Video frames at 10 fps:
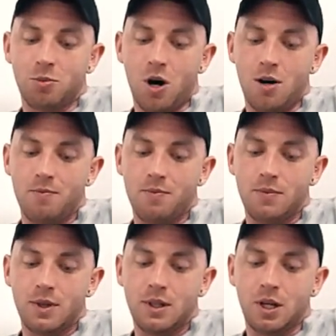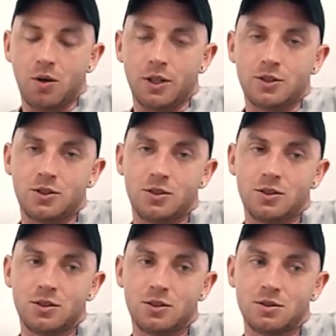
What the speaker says: but it's,